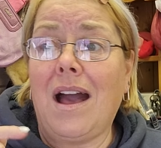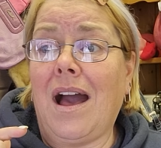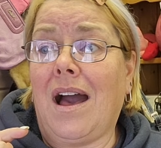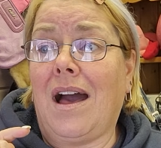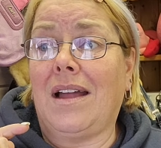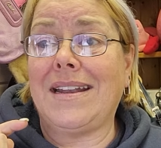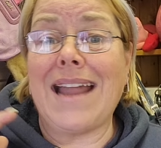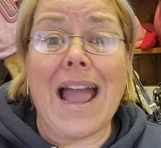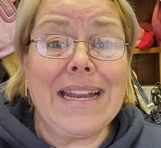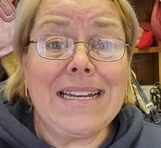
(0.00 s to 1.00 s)

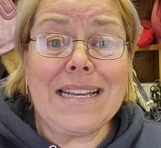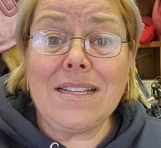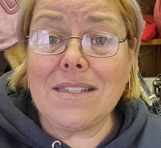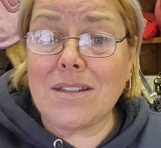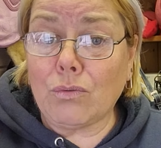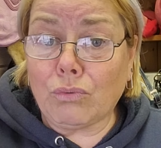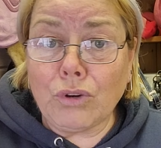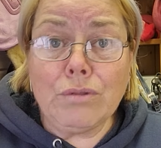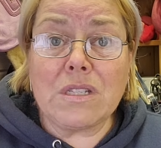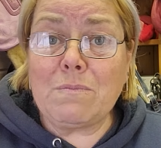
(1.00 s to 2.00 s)
90s
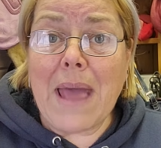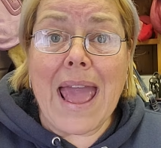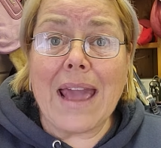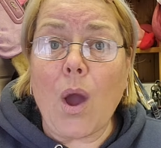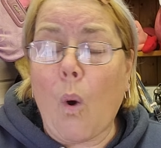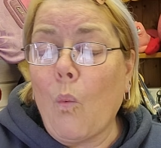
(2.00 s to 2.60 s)
Roots bag,